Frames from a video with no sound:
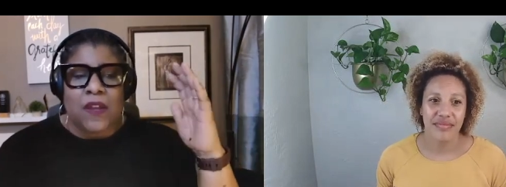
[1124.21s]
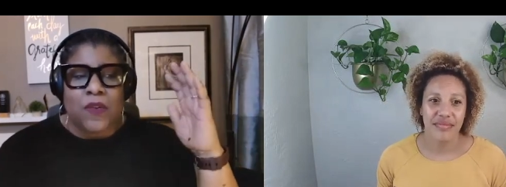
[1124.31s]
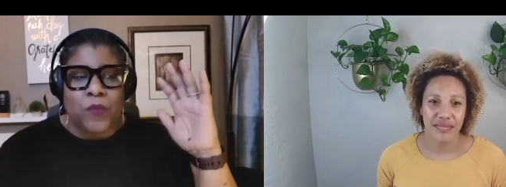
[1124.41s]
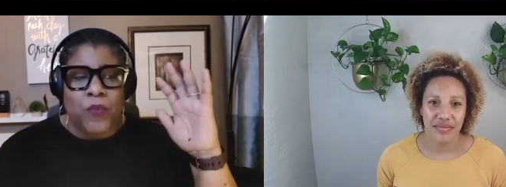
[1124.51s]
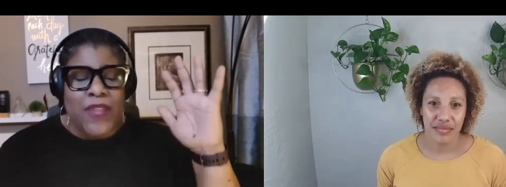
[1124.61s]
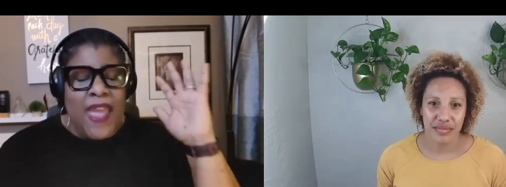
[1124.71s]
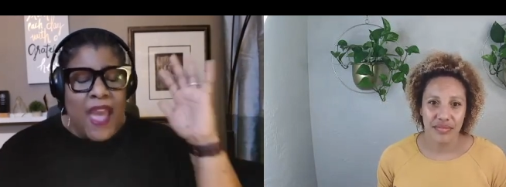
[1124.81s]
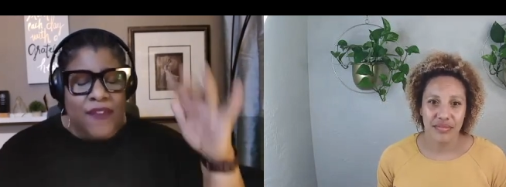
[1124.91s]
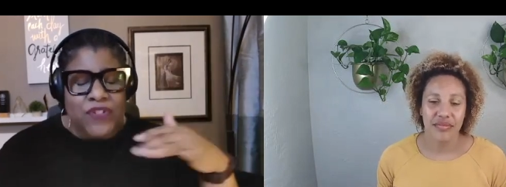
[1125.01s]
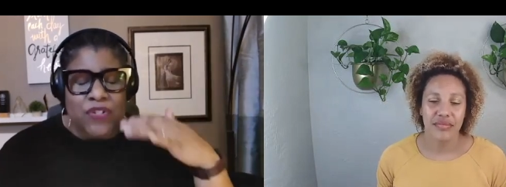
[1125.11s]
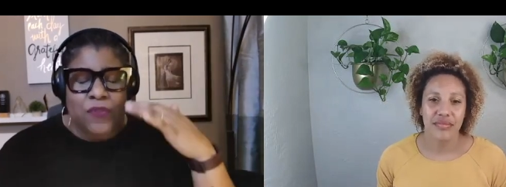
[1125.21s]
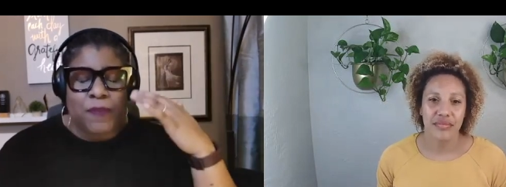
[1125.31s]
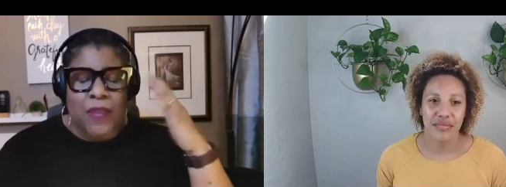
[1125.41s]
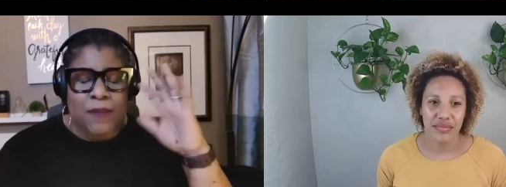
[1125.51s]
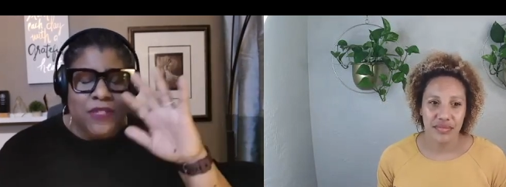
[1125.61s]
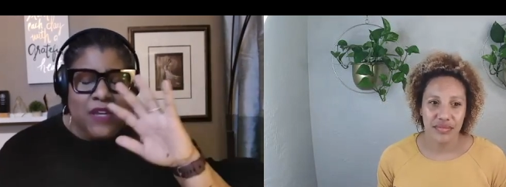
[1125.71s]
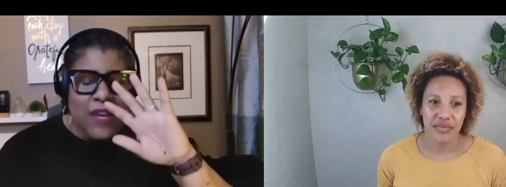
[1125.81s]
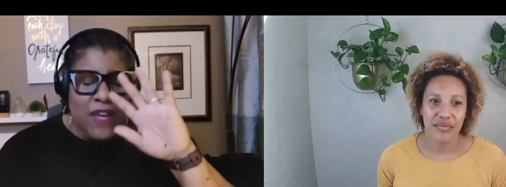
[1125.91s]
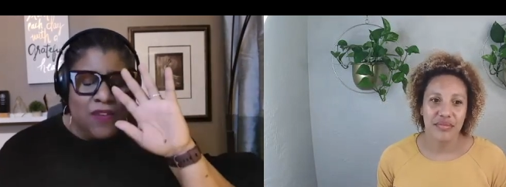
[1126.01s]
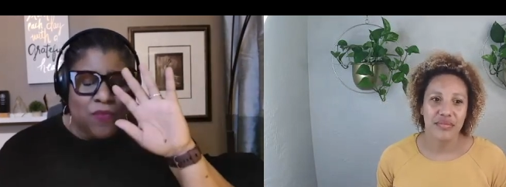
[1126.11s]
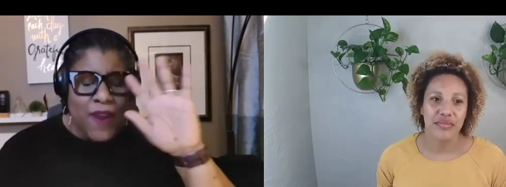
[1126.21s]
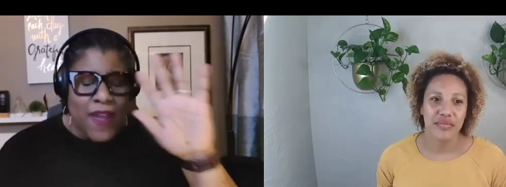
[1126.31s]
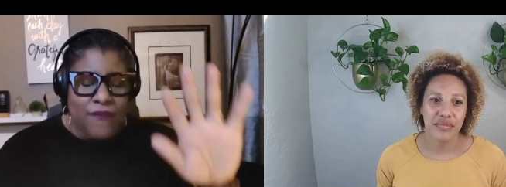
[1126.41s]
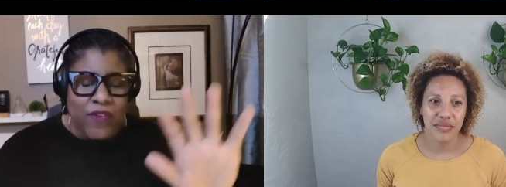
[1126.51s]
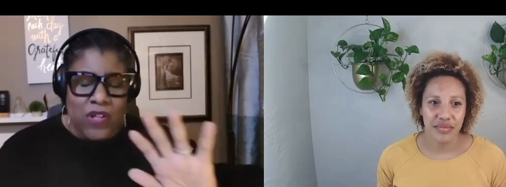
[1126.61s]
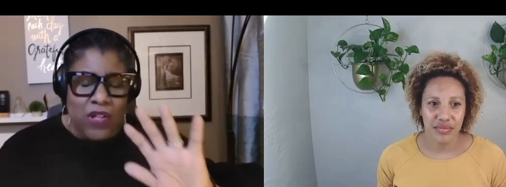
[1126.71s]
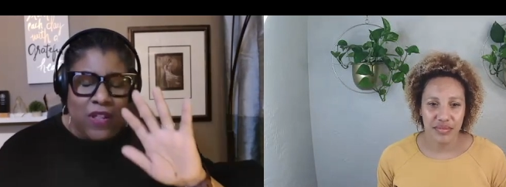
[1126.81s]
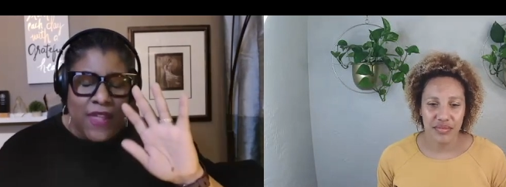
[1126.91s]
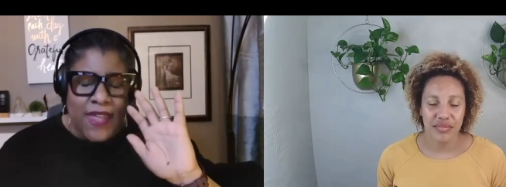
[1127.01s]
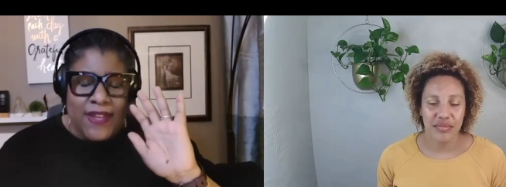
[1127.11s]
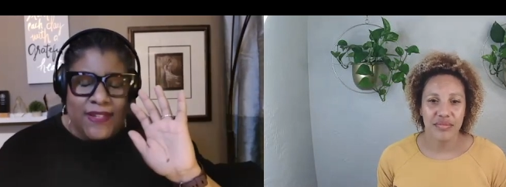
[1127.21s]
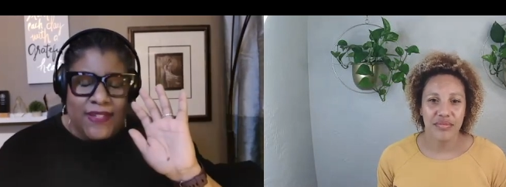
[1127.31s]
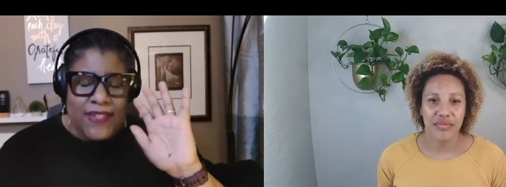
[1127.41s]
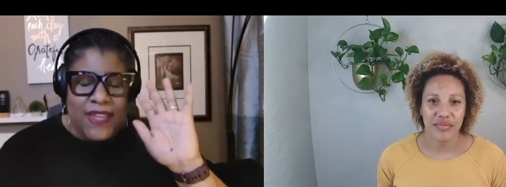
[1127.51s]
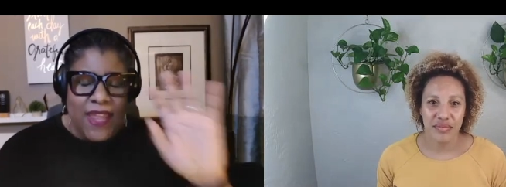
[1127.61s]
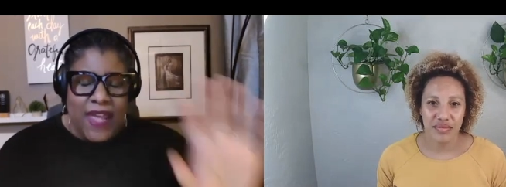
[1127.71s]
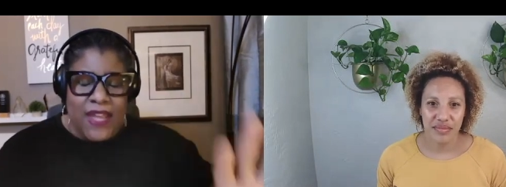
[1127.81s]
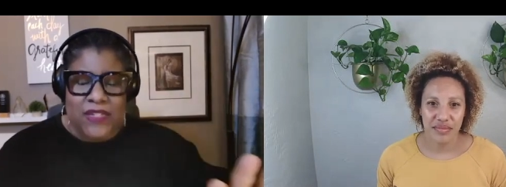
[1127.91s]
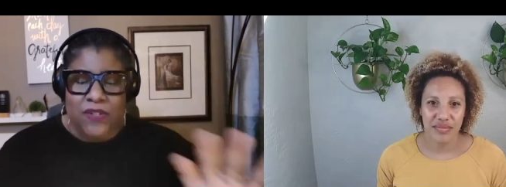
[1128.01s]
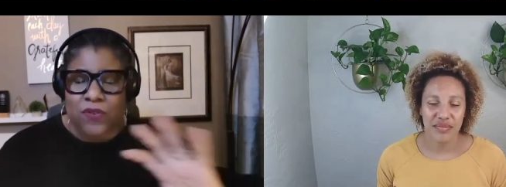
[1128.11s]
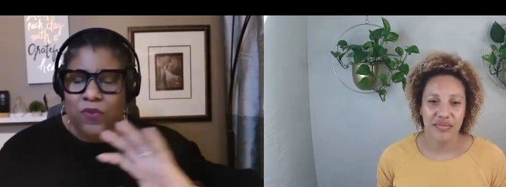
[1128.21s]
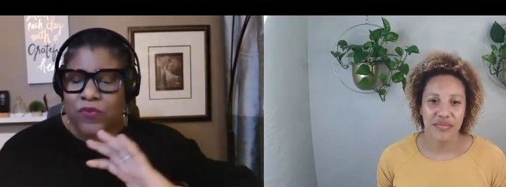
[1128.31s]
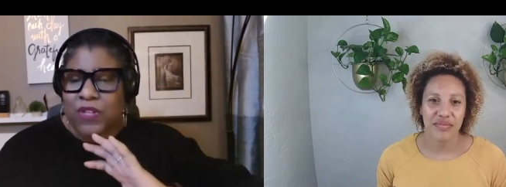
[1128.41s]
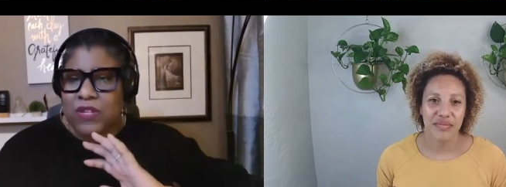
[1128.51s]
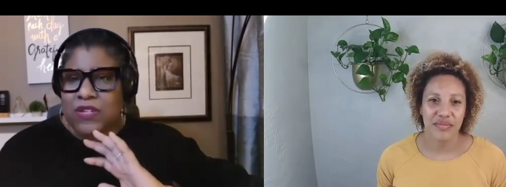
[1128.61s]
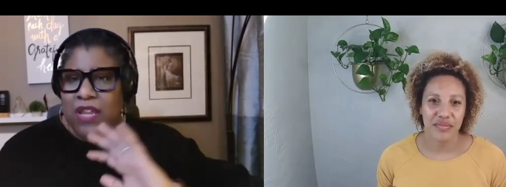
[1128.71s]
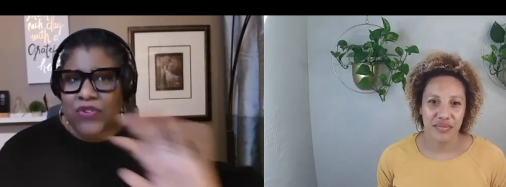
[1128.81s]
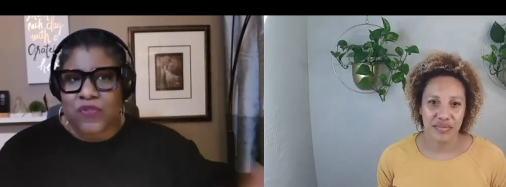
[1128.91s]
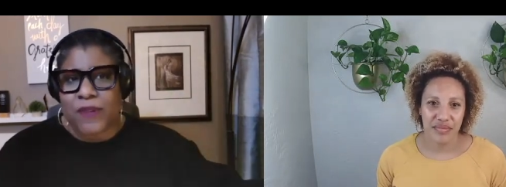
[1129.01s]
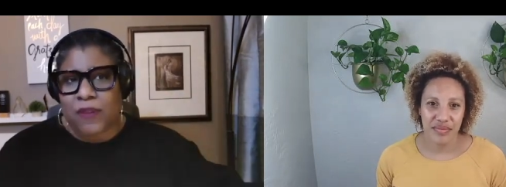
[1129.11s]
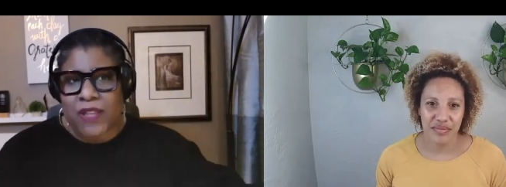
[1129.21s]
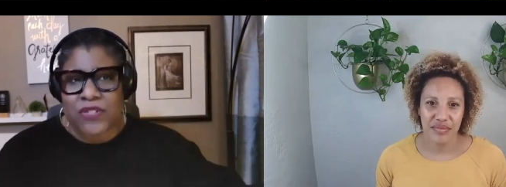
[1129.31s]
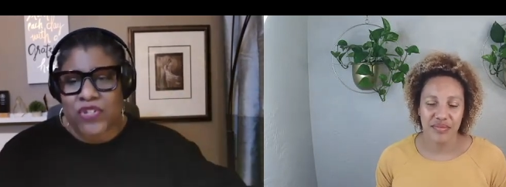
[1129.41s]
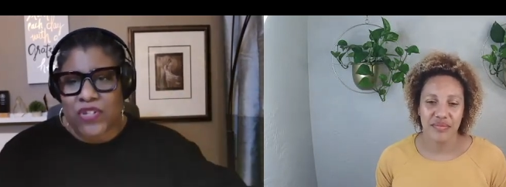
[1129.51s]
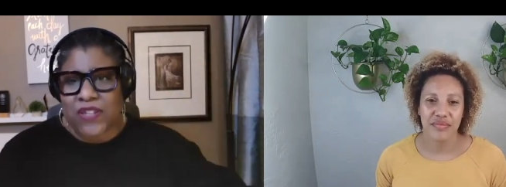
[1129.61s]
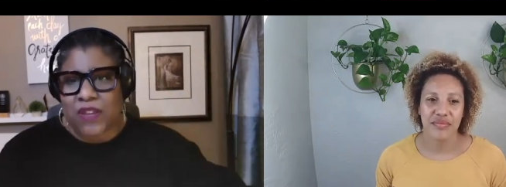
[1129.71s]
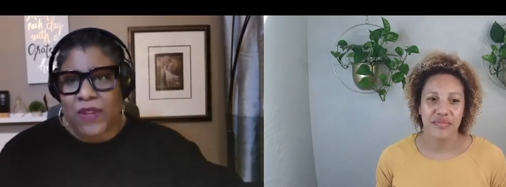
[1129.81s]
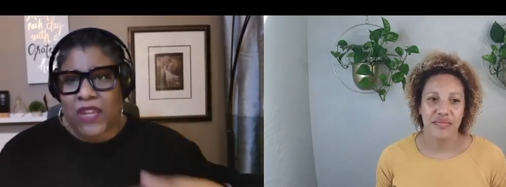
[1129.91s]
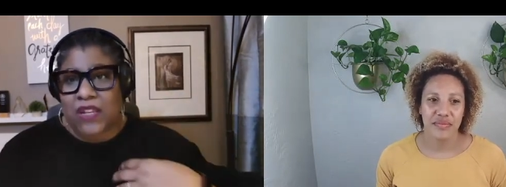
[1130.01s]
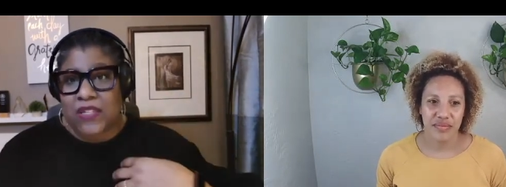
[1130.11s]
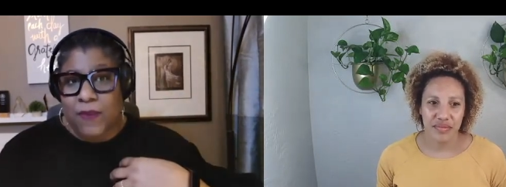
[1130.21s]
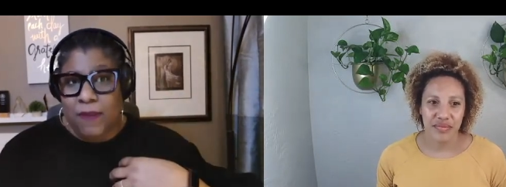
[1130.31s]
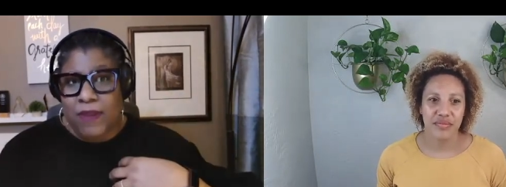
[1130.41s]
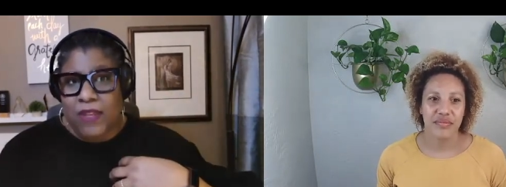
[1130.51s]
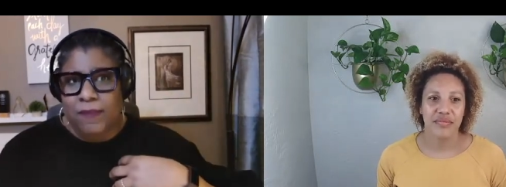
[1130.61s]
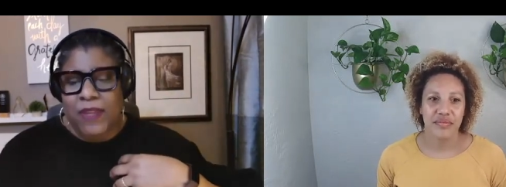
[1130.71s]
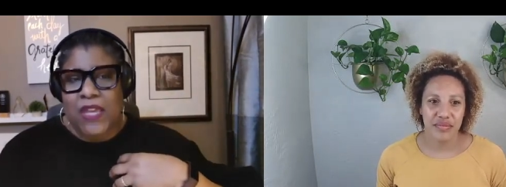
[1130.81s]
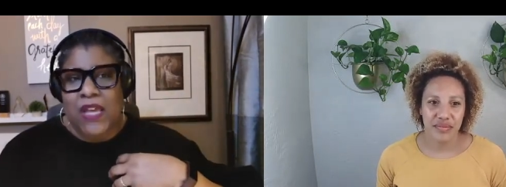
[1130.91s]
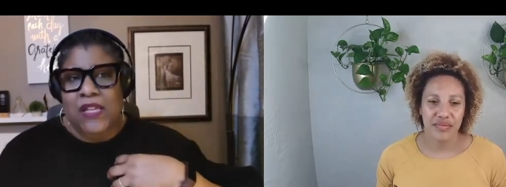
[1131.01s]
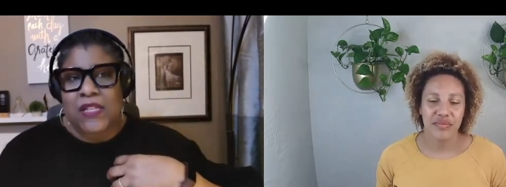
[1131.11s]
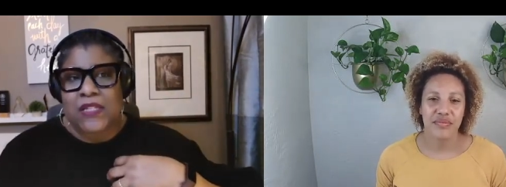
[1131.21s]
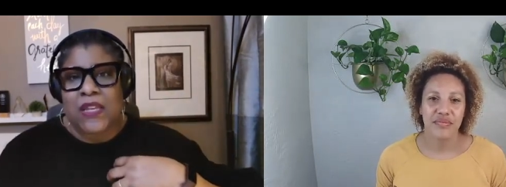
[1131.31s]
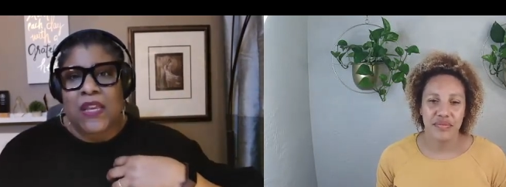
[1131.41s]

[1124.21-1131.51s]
Speaker 1: we have to be able to unravel and disconnect to the detrimental messages that we get as women because